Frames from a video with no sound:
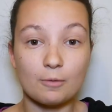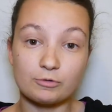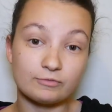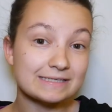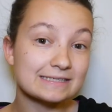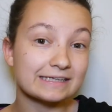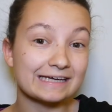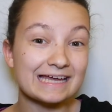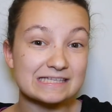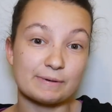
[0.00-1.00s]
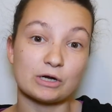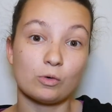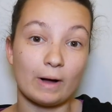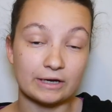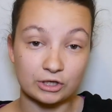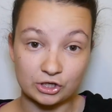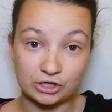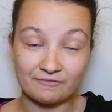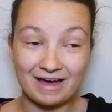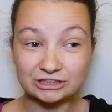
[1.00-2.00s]
But recently it's been quite good.
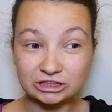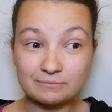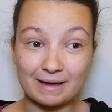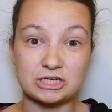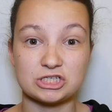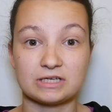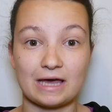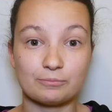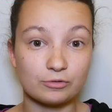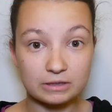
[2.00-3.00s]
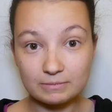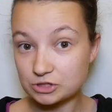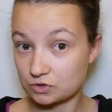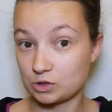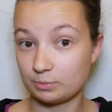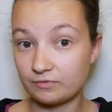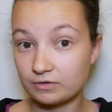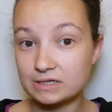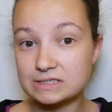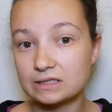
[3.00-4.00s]
I've actually managed to get pretty much on top of
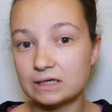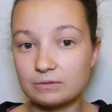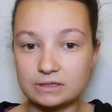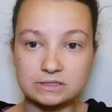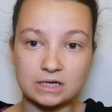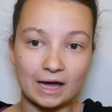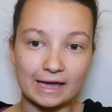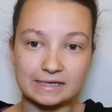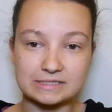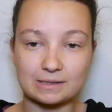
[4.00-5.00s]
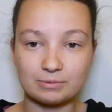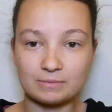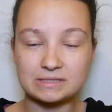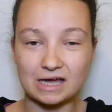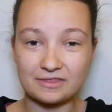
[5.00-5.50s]
it recently with diet and supplements.